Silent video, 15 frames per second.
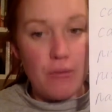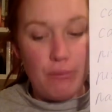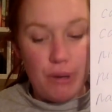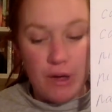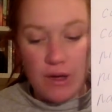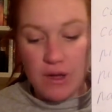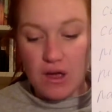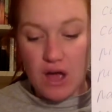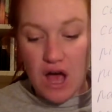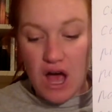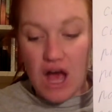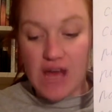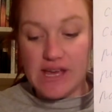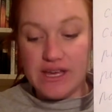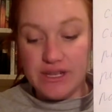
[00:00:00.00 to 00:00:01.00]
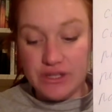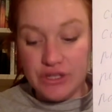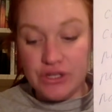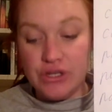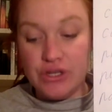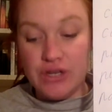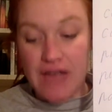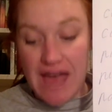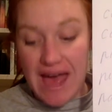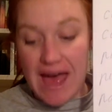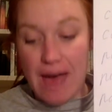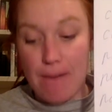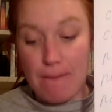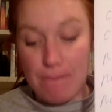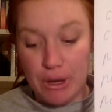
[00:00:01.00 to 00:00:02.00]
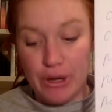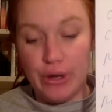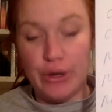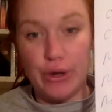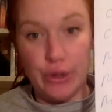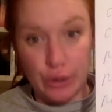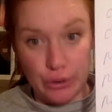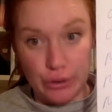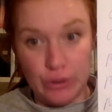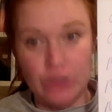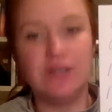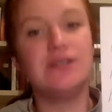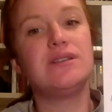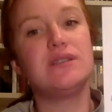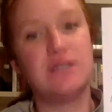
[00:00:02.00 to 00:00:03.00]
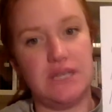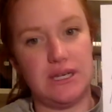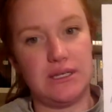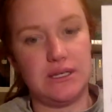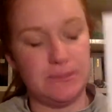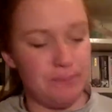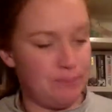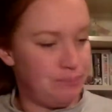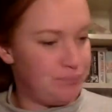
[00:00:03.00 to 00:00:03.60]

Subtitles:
P, I, N, A, P, ul. 6.